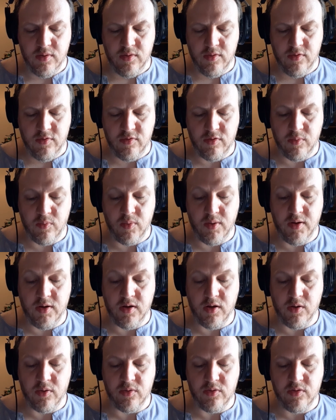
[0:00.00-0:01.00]
From
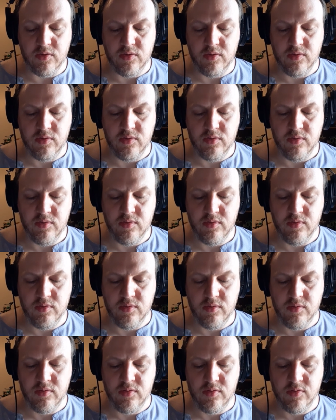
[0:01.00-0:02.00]
windows,
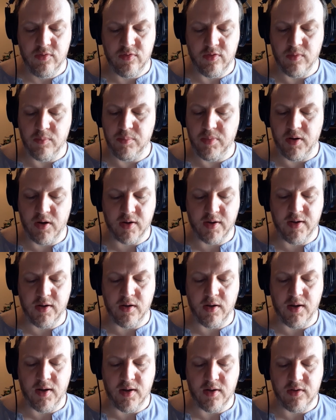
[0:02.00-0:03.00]
from parking
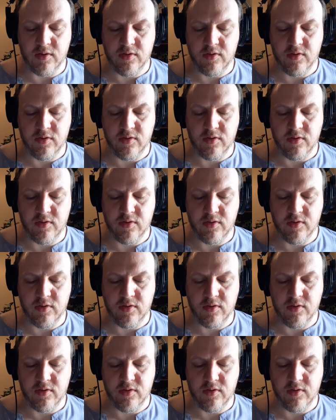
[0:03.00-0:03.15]
lots.